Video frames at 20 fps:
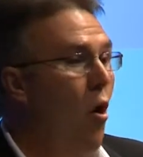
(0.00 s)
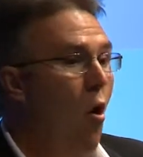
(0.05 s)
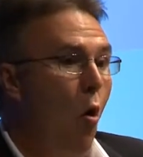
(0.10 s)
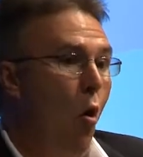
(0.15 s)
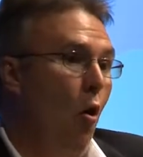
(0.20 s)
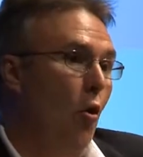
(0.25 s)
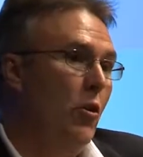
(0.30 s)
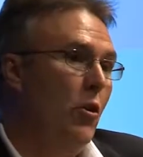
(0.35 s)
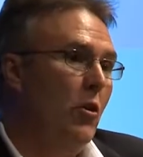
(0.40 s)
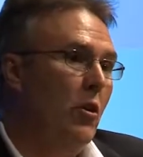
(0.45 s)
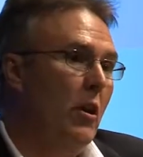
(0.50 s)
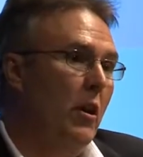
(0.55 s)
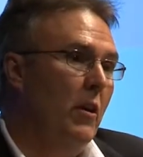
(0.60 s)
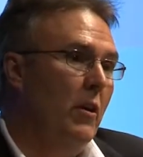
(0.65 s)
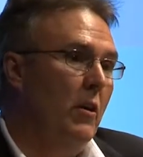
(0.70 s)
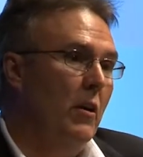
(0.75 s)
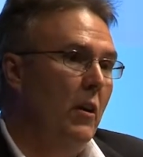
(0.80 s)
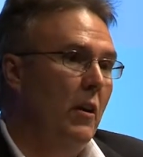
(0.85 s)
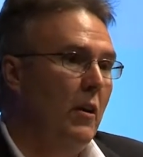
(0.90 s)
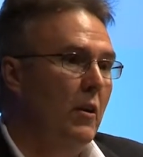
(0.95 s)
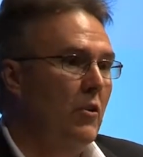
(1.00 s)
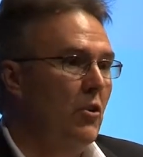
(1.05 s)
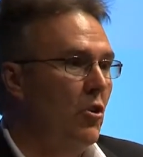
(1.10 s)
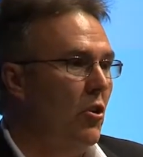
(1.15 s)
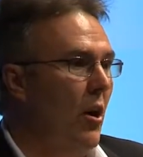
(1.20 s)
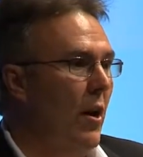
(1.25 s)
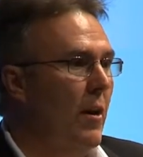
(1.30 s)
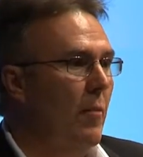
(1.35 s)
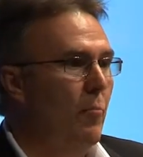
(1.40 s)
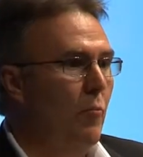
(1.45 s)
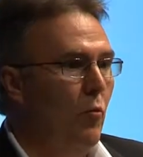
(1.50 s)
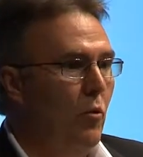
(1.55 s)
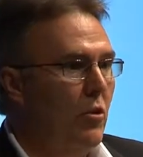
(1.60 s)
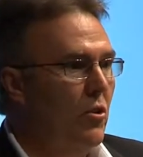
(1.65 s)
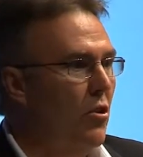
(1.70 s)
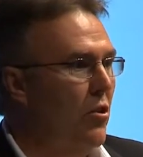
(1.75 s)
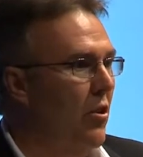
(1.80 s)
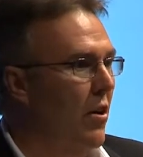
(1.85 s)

or you can Skype with